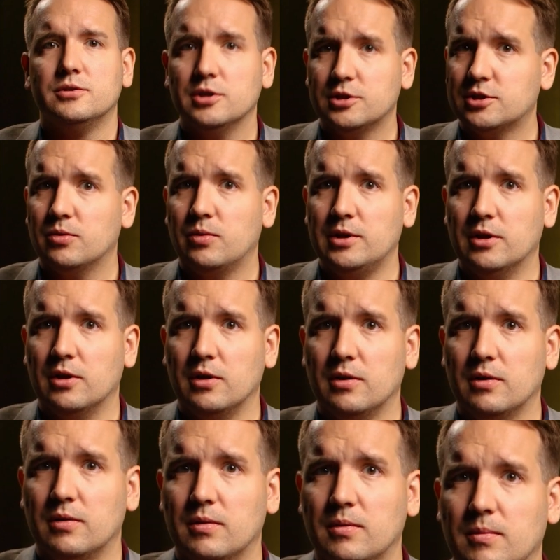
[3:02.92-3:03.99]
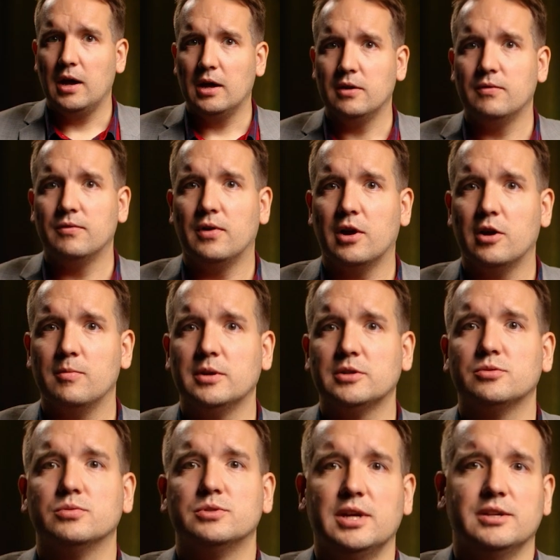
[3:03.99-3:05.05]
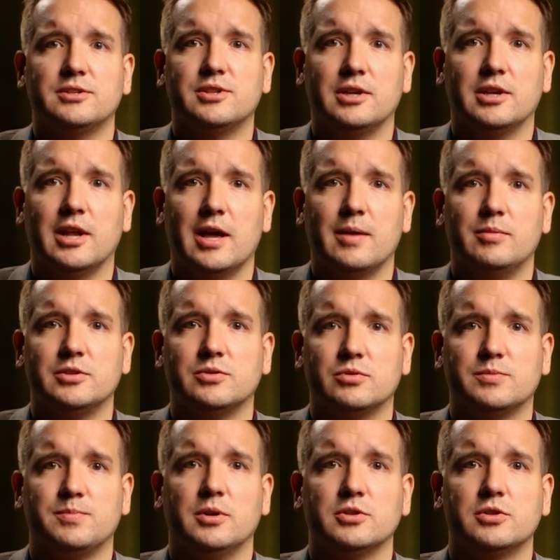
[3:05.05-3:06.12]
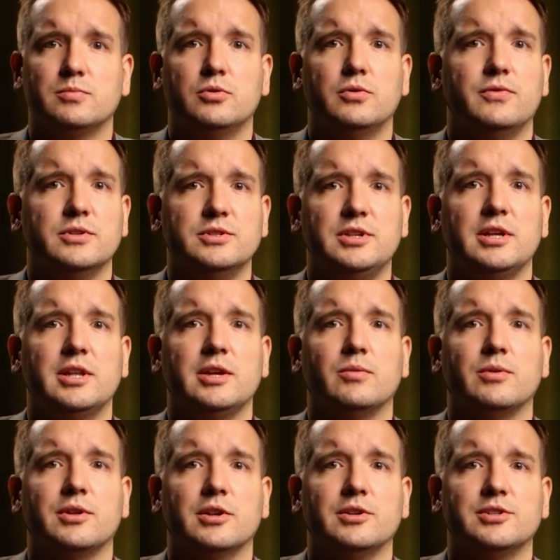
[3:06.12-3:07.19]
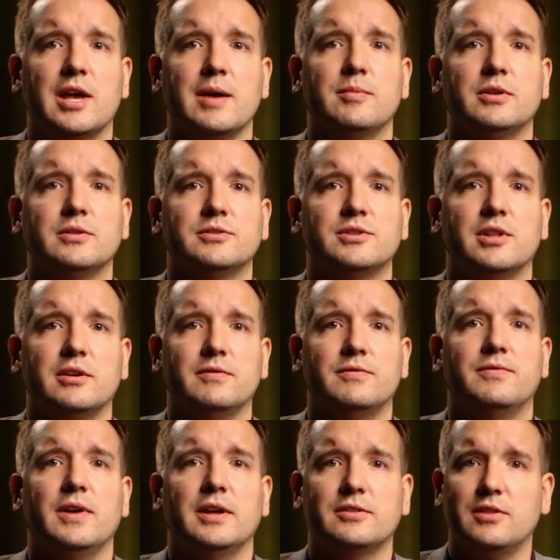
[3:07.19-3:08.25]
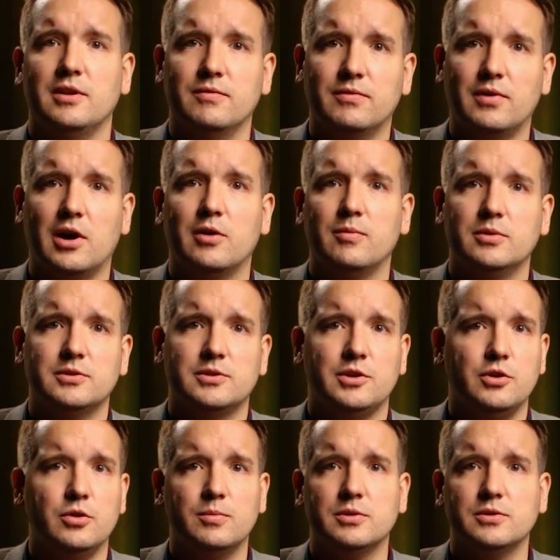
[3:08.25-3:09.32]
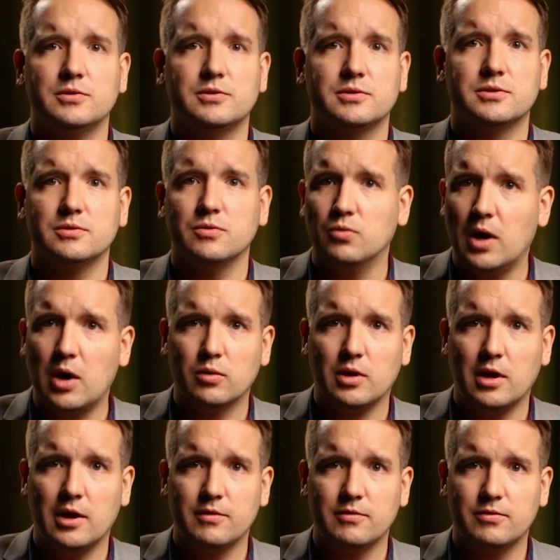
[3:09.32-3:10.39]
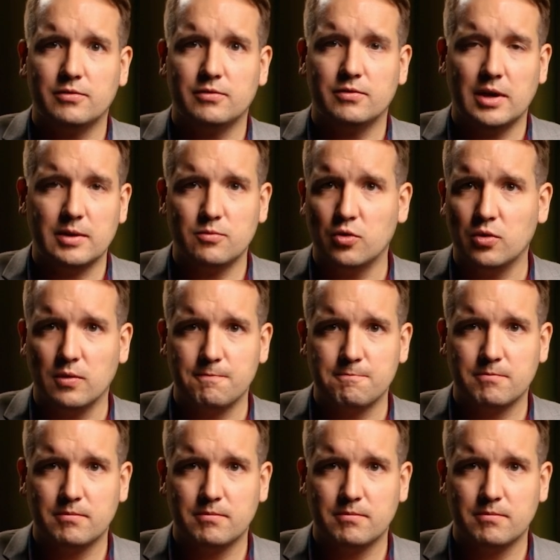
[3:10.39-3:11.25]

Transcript: Just so we know, an environmental testing lab is responsible for dealing with contaminants that affect the environment, humans, wildlife, and more.